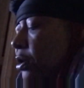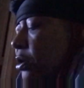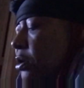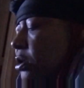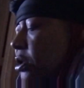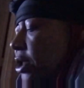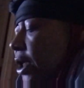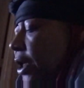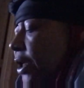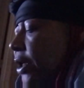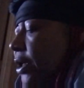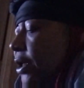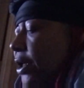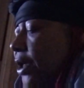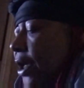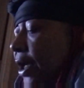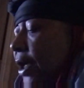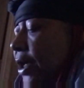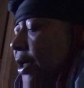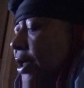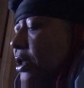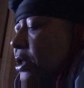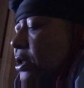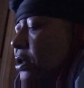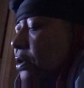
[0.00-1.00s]
Tank
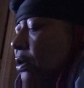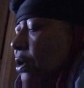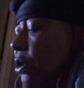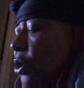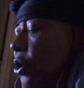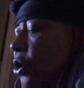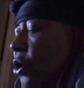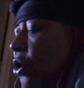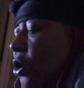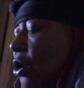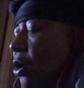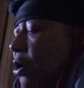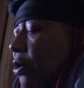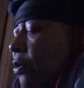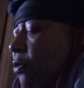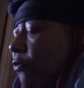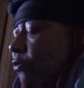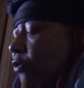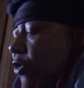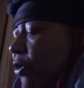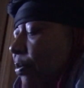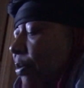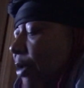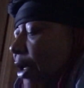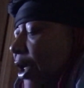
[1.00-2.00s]
Gaze
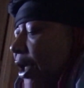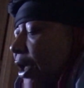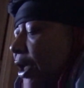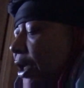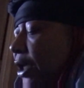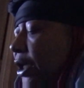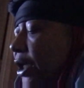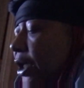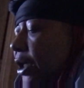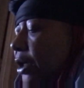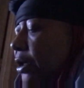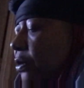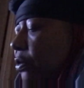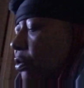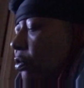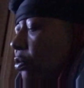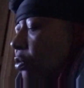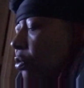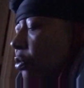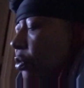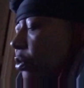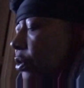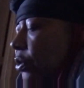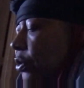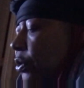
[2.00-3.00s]
remained it
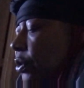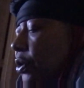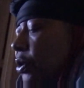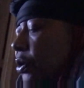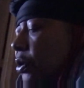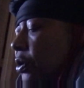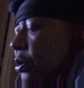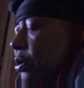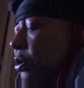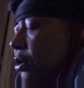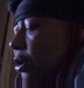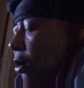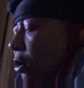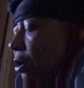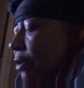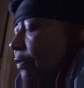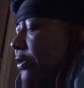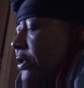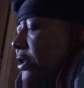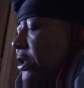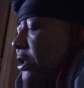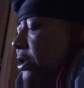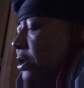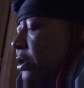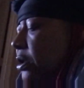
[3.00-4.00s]
on the
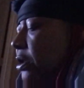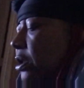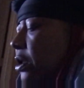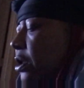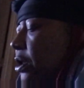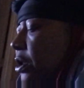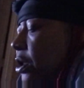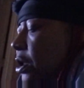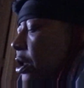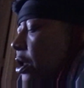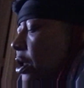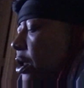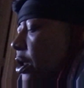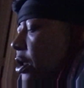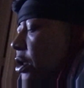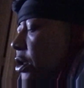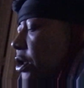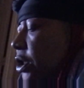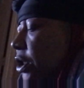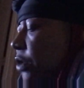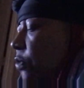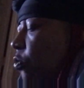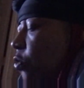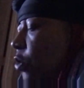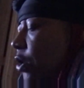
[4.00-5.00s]
officer.
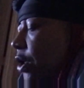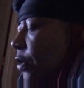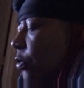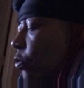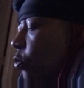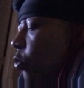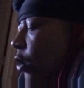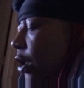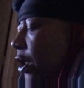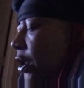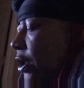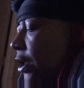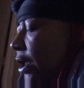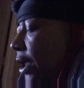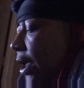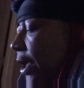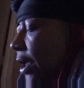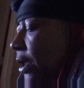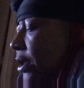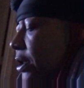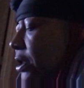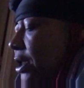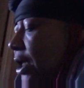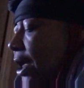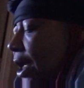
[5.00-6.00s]
She wouldn't want
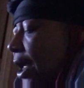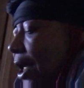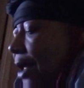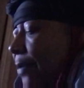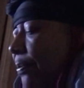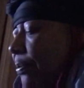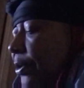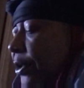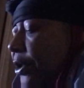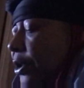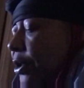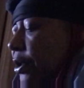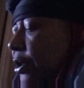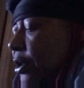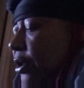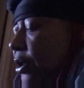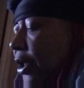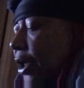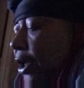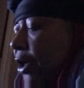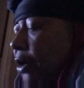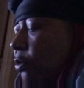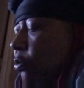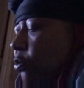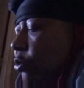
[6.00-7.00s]
that to happen
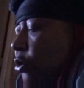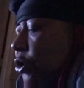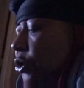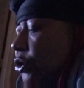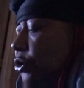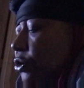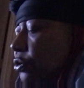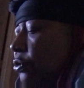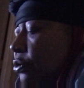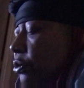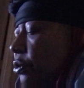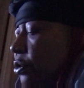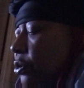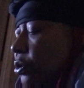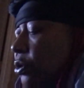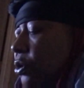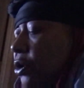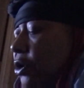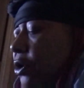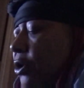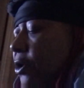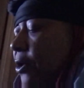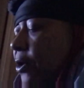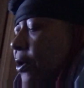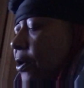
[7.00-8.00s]
now, would you?
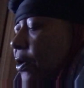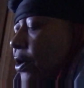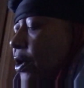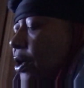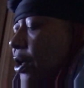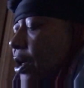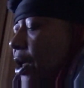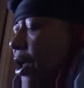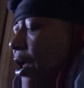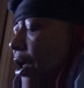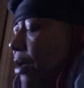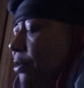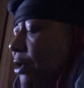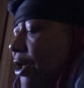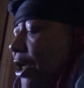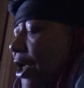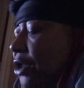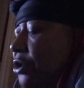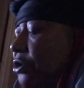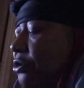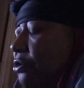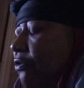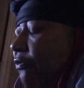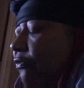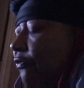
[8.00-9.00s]
I'm
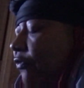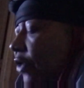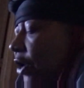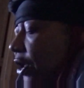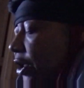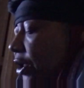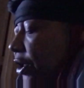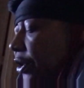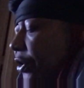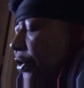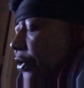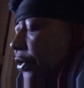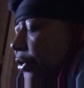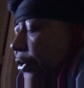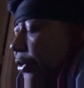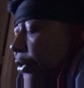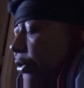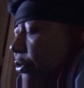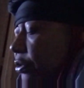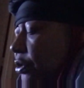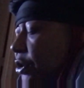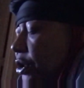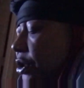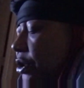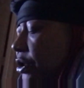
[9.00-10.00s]
not your fucking
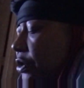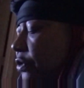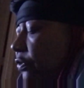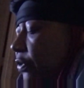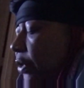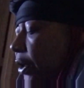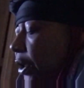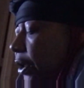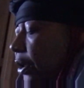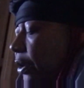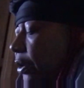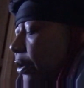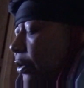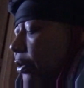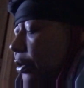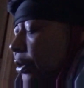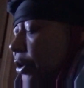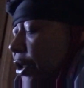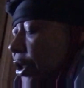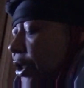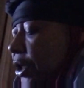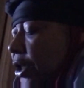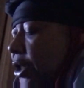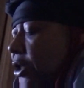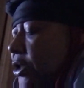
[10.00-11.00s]
girl, she screamed, her
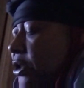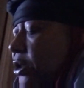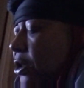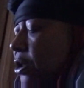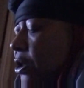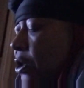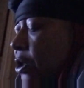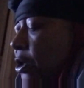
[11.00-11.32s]
knees